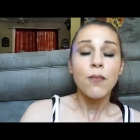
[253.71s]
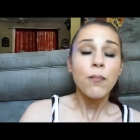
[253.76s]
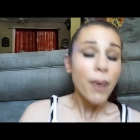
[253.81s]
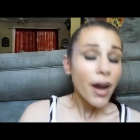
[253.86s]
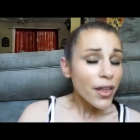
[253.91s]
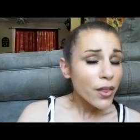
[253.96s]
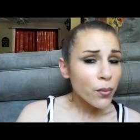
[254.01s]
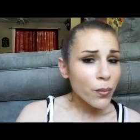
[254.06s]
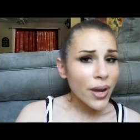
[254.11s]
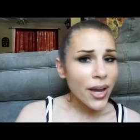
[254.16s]

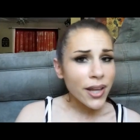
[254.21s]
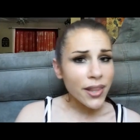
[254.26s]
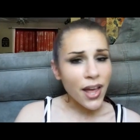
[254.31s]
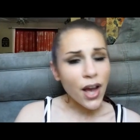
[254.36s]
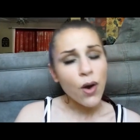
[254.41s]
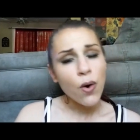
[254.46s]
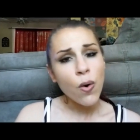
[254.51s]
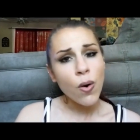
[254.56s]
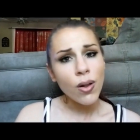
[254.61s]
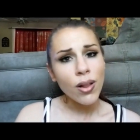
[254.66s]
By the way,
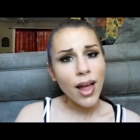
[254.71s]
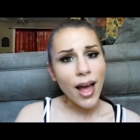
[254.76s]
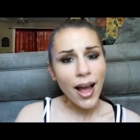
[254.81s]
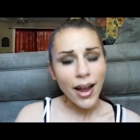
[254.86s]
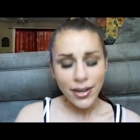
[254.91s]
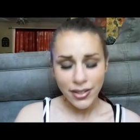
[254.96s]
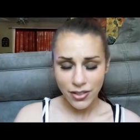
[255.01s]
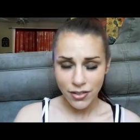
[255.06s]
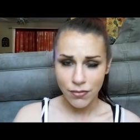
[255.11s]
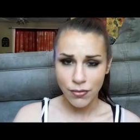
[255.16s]
that whole
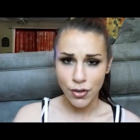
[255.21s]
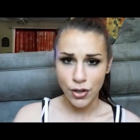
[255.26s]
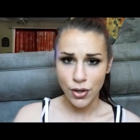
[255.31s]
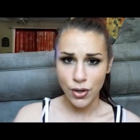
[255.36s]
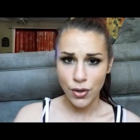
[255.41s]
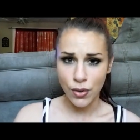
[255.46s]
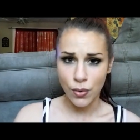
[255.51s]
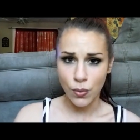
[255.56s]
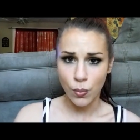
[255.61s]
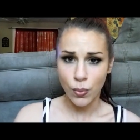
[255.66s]
act of
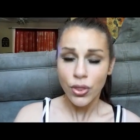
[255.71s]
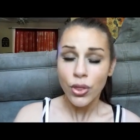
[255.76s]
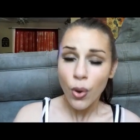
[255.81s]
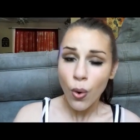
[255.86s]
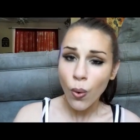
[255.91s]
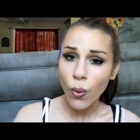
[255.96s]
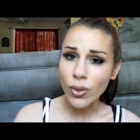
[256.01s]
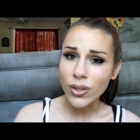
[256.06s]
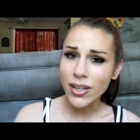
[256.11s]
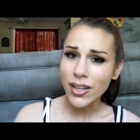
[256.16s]

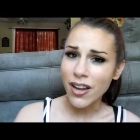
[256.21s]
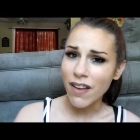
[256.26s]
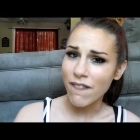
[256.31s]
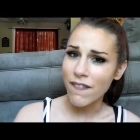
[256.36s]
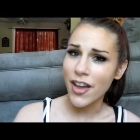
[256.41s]
withholding